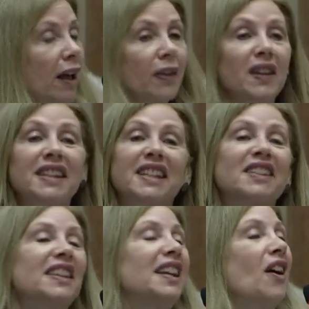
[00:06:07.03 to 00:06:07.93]
This
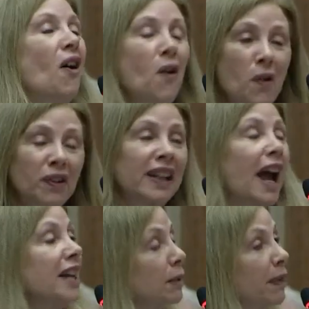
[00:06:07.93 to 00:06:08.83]
is the only,
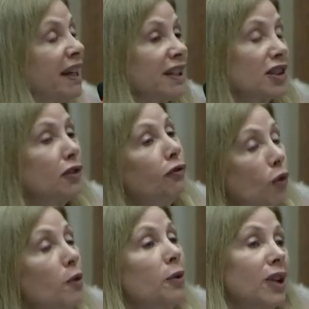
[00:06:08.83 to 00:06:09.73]
I speak as the
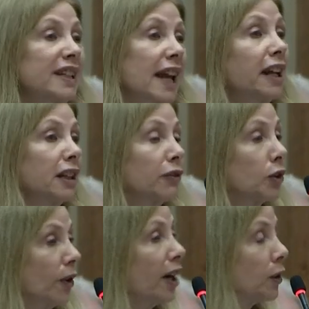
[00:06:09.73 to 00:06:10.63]
former executive
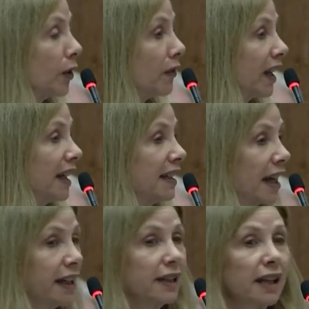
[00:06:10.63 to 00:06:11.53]
director of the
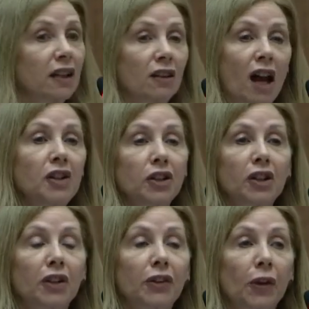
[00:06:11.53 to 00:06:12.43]
Kentucky
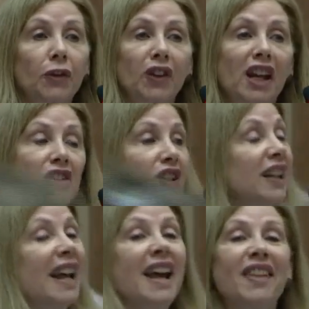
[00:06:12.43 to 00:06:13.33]
Psychological Association.
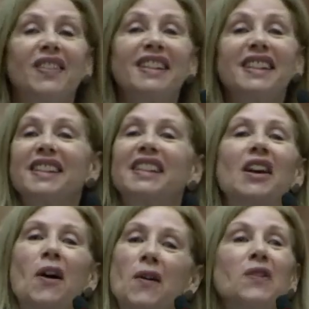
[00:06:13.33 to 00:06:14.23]
This is
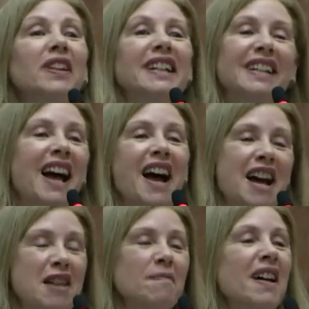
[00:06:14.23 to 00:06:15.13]
the only
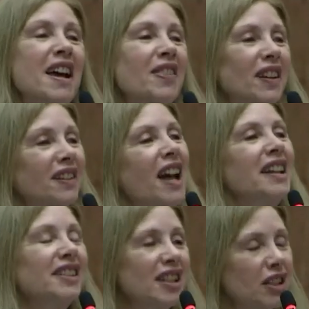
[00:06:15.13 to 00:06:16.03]
time that
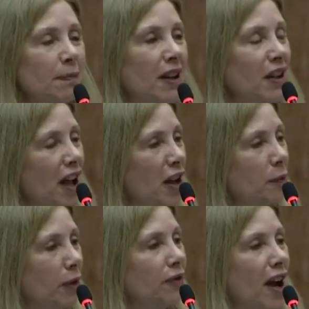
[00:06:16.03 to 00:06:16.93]
licensed mental health
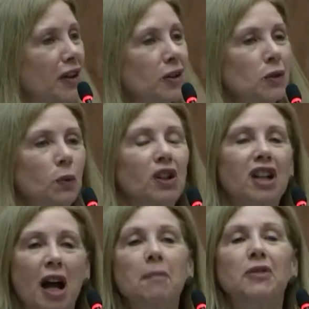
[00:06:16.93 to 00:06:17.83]
providers will
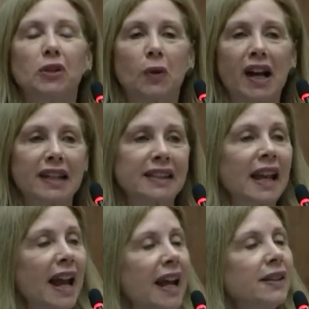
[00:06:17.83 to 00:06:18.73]
come to us
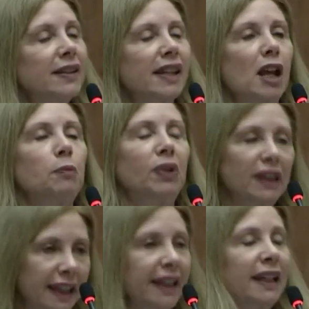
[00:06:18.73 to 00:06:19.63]
and say,
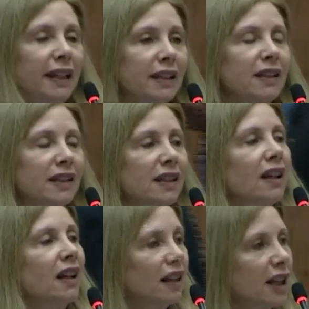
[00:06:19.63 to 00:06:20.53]
please
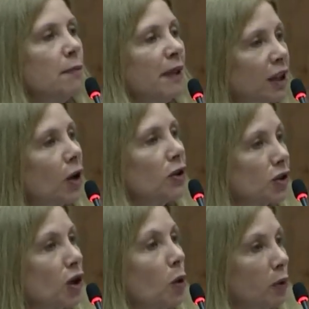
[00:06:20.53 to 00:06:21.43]
limit our
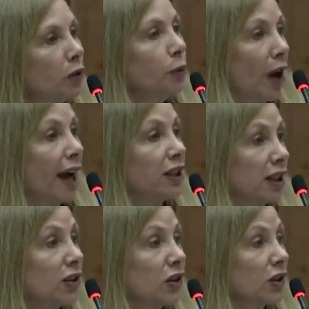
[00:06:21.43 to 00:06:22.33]
scope of
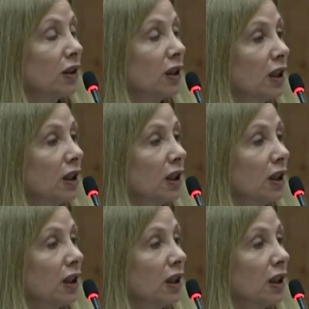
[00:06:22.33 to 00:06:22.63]
practice.